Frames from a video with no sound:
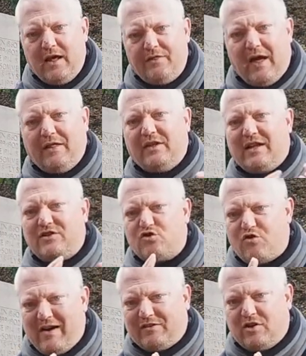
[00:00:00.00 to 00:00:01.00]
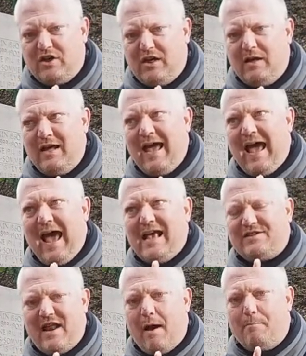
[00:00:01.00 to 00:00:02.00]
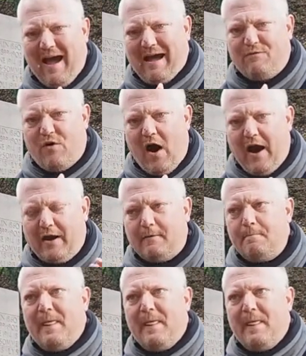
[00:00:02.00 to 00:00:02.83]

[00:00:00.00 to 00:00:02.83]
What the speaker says: that that strategy has now backfired,